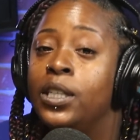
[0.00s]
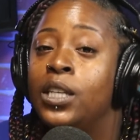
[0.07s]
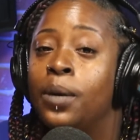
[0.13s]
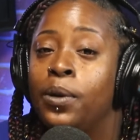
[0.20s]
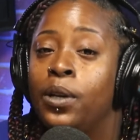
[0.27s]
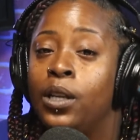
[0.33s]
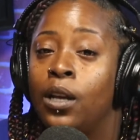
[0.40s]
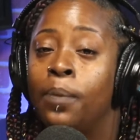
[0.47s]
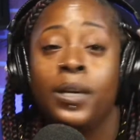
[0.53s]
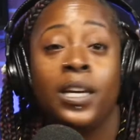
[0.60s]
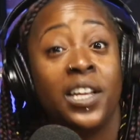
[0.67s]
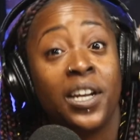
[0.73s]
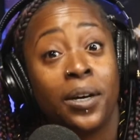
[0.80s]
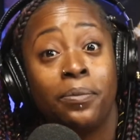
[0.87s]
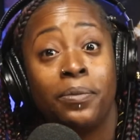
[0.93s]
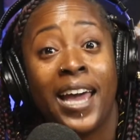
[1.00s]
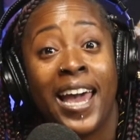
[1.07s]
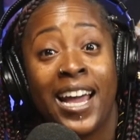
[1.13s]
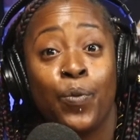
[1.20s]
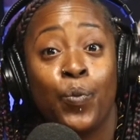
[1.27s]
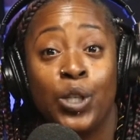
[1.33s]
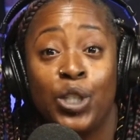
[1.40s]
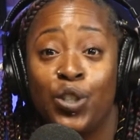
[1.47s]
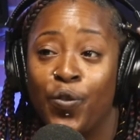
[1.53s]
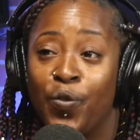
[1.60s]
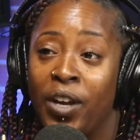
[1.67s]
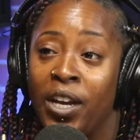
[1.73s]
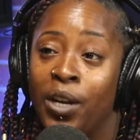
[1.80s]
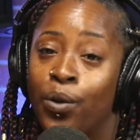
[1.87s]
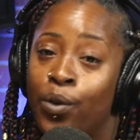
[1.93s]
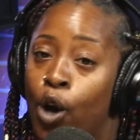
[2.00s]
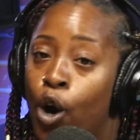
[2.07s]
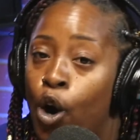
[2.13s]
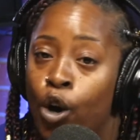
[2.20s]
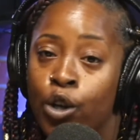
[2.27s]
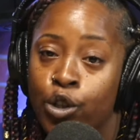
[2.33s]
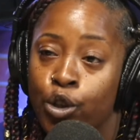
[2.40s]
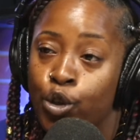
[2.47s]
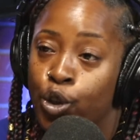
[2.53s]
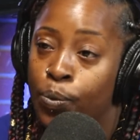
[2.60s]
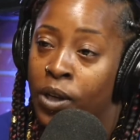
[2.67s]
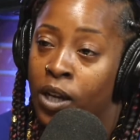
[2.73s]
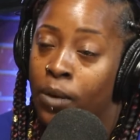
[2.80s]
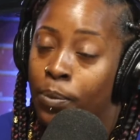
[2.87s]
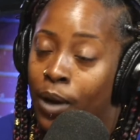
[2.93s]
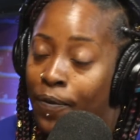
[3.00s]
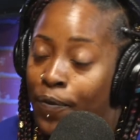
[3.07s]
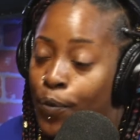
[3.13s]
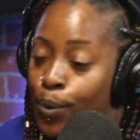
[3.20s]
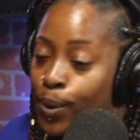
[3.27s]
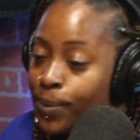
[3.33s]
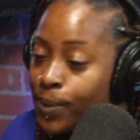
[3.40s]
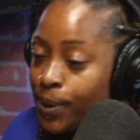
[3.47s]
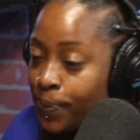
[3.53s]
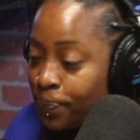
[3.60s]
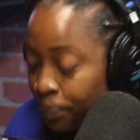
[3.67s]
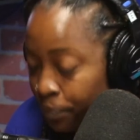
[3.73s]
w, I mean, hit up at What's Your Fade on all social media platforms